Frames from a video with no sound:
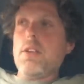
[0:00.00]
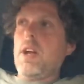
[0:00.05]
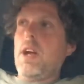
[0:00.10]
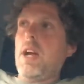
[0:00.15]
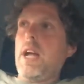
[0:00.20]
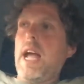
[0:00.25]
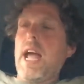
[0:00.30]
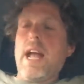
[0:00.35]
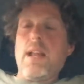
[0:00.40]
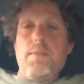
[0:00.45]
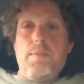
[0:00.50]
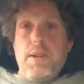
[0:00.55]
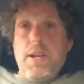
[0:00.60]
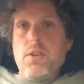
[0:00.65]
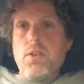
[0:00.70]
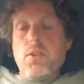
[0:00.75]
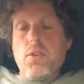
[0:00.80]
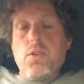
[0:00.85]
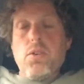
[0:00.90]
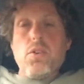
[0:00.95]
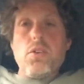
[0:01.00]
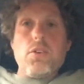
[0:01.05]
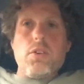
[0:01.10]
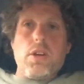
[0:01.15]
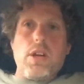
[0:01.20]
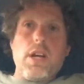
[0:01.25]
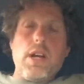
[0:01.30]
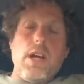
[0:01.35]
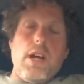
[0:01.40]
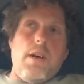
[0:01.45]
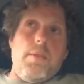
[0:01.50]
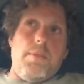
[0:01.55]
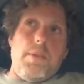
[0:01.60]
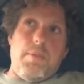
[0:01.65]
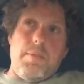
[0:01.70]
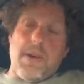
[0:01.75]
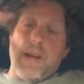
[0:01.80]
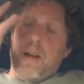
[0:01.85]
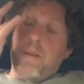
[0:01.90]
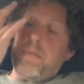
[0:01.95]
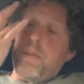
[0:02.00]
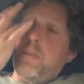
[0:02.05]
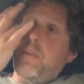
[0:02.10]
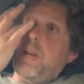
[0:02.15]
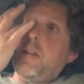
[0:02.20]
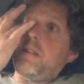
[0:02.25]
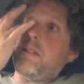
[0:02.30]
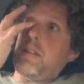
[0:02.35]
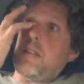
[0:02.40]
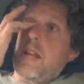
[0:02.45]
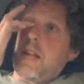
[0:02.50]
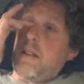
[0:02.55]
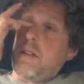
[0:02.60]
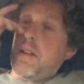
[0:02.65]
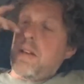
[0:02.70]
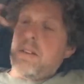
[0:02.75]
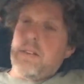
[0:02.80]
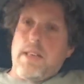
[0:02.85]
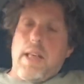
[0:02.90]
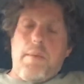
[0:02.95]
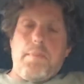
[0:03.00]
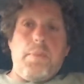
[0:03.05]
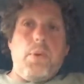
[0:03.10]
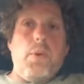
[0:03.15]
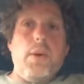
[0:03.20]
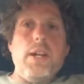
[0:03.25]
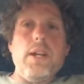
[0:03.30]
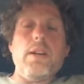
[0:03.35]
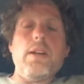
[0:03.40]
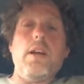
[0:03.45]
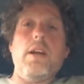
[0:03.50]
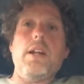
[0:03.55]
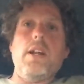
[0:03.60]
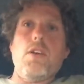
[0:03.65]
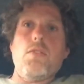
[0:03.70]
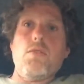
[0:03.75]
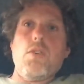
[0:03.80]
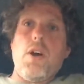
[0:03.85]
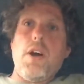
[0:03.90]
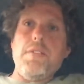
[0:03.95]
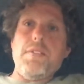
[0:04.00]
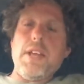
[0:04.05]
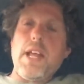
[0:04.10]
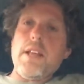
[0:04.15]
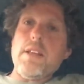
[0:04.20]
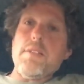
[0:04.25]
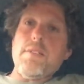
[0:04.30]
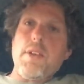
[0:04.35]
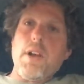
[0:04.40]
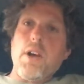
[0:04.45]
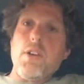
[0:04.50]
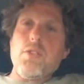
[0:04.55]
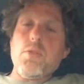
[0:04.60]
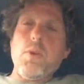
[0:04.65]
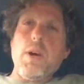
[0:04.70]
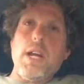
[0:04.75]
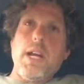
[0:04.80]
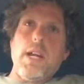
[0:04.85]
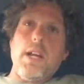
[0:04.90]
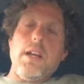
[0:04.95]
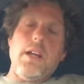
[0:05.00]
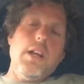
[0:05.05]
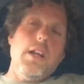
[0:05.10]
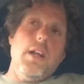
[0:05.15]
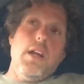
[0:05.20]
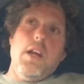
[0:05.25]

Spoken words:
It had been on order a couple of weeks at that point, and it arrived the end of last week.